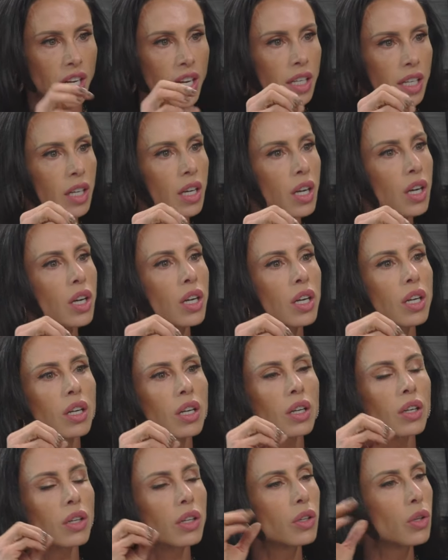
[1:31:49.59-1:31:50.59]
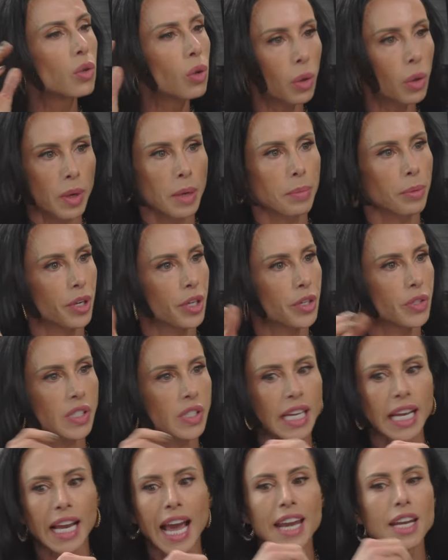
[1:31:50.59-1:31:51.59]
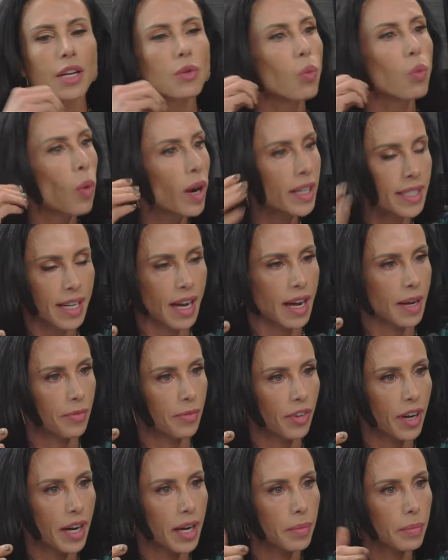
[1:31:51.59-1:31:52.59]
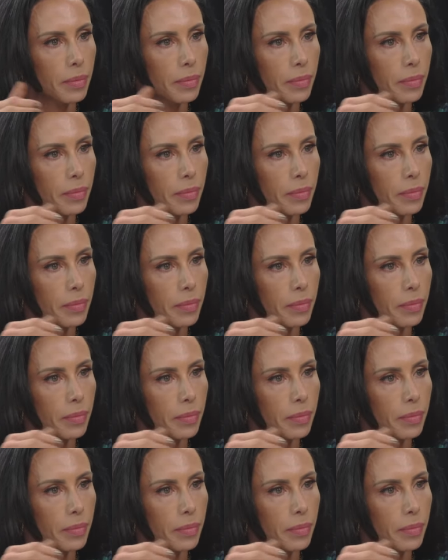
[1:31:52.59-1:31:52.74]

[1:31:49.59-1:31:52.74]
And who are we producing and in what time frame?